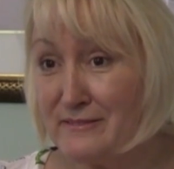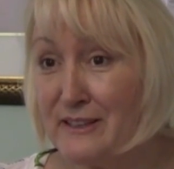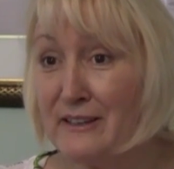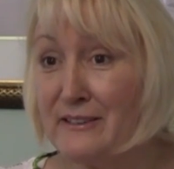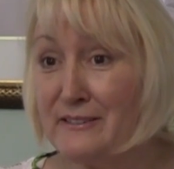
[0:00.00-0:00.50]

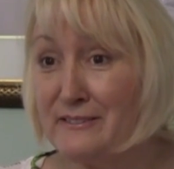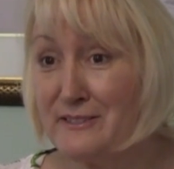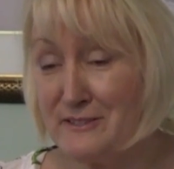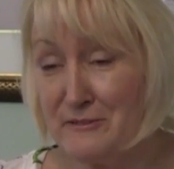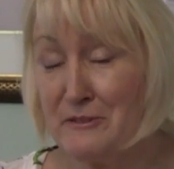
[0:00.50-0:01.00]
that
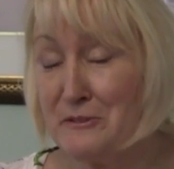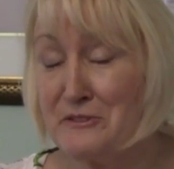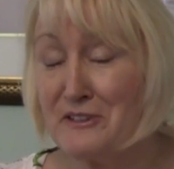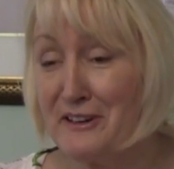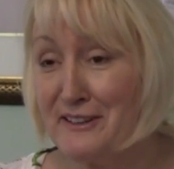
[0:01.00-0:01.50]
you're
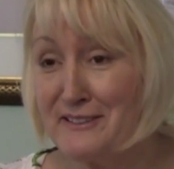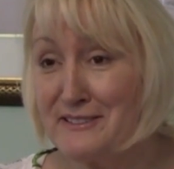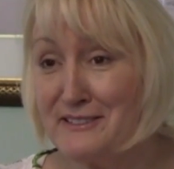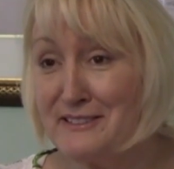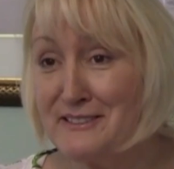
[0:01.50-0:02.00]
sorry,
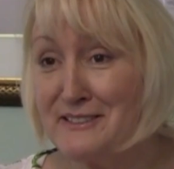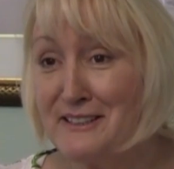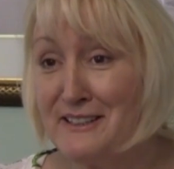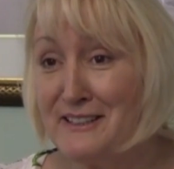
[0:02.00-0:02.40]
it's